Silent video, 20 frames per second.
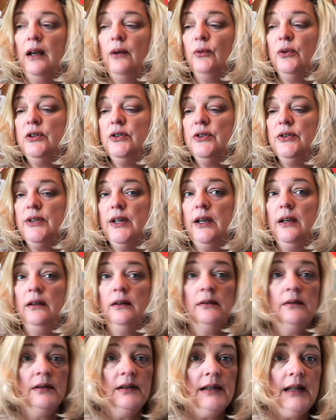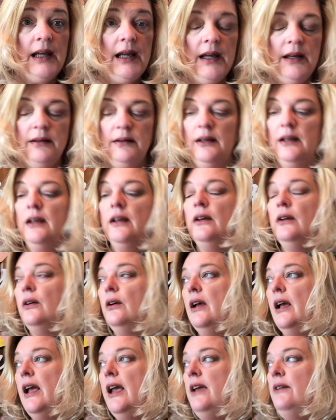what'd you say? 10.
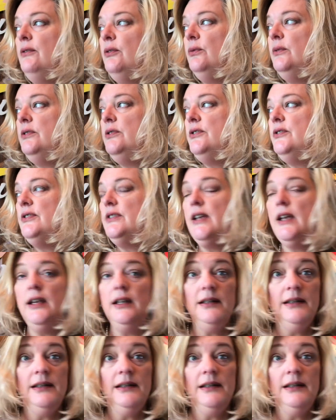Ava, what'd you say?